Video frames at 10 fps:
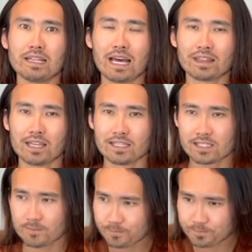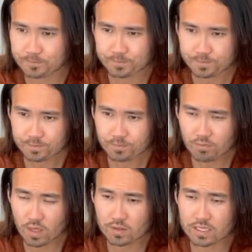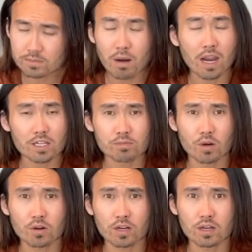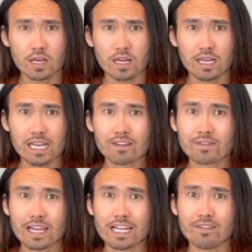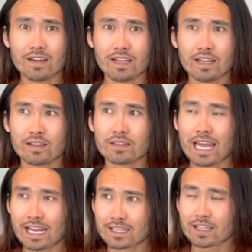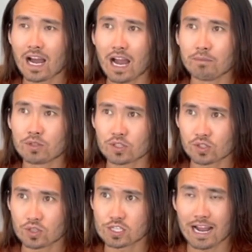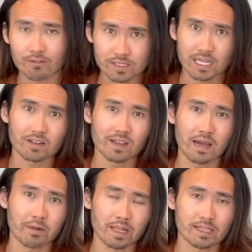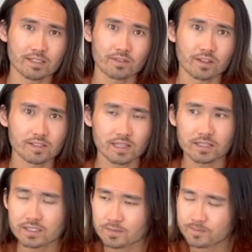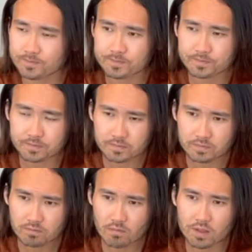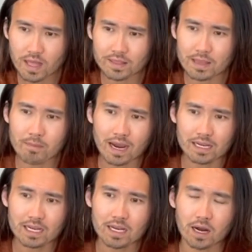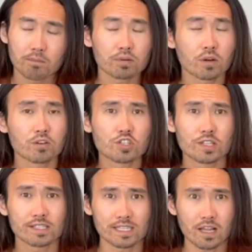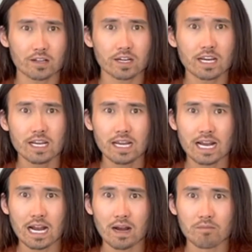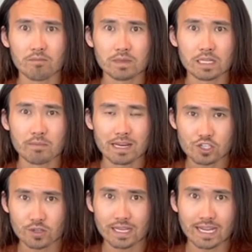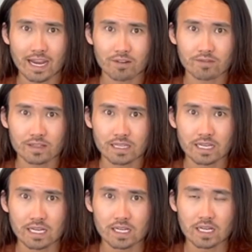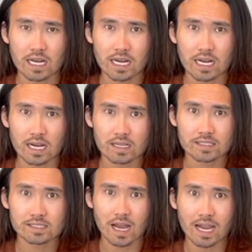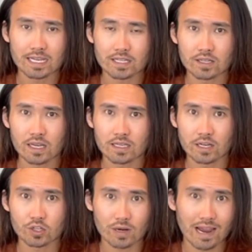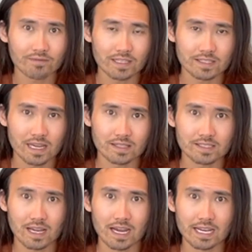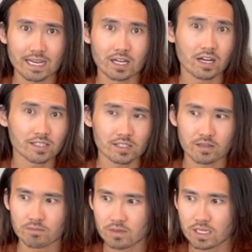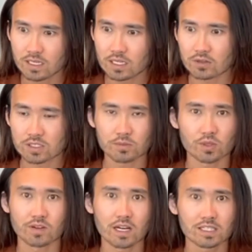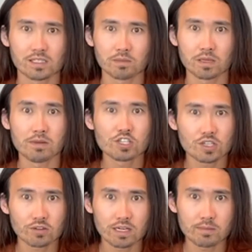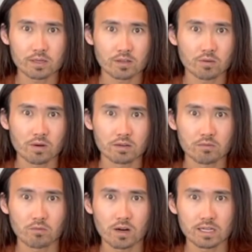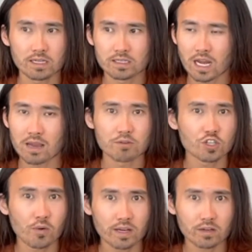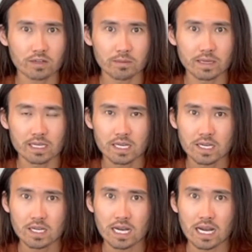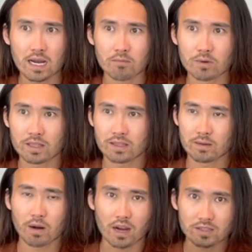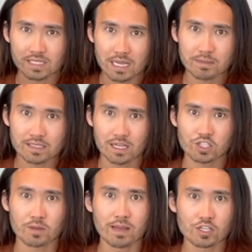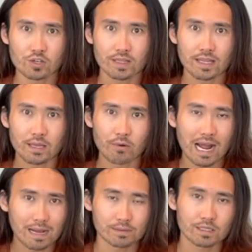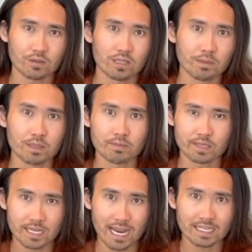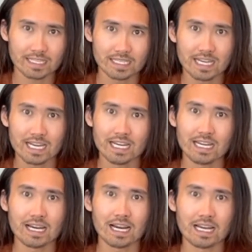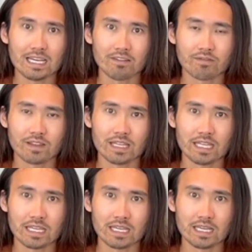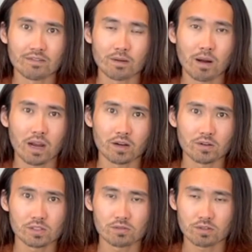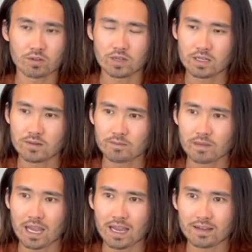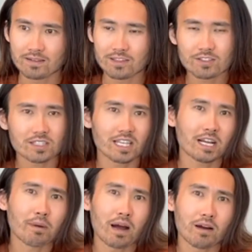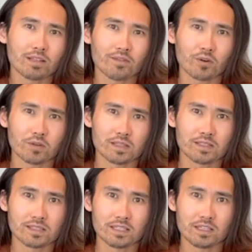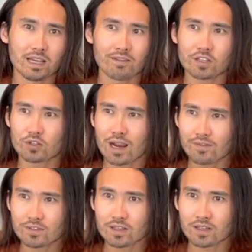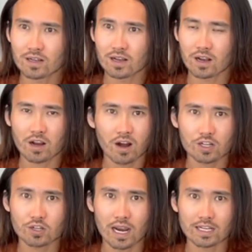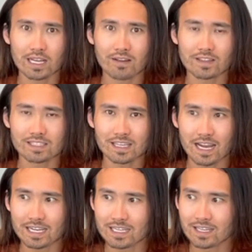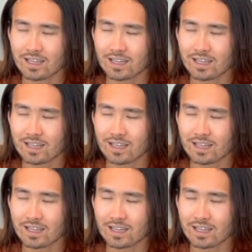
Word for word: that this, this buyer's broker, if they even take the time to search outside of the MLS for listings, that they might approach the seller, um, you know, make sure they carefully uh, sign and uh, you know draft and, and sign a custom, you know, some sort of custom commission agreement or a one one time showing agreement um, with the buyer's name and such to make sure that they will absolutely be protected uh, if the if the buyer goes through. And you know, just think about how difficult this is. You have to draft a, a contract, you have to sign it